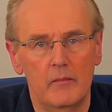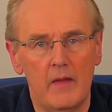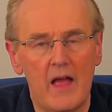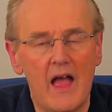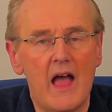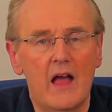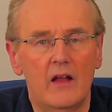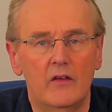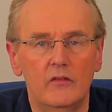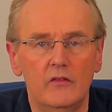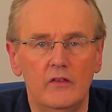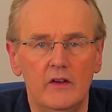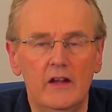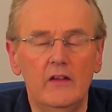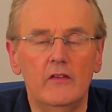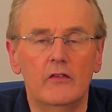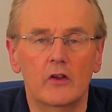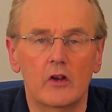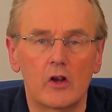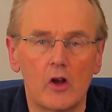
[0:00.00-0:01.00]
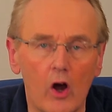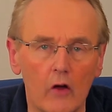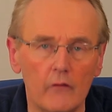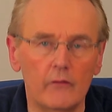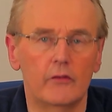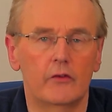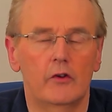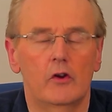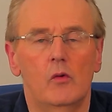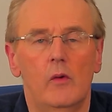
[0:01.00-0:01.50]
and is the
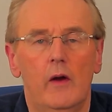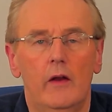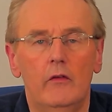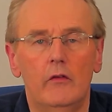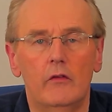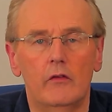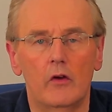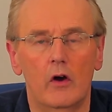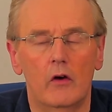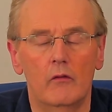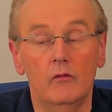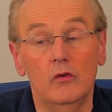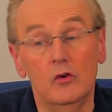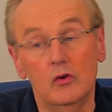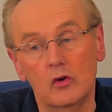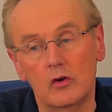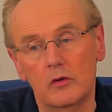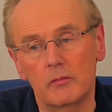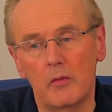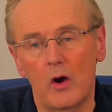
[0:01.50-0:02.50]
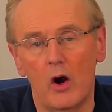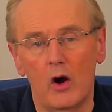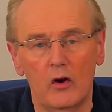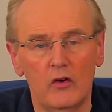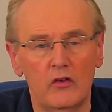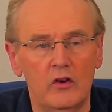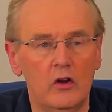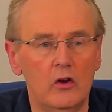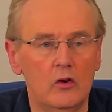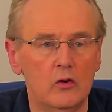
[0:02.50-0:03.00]
consequence of good marketing,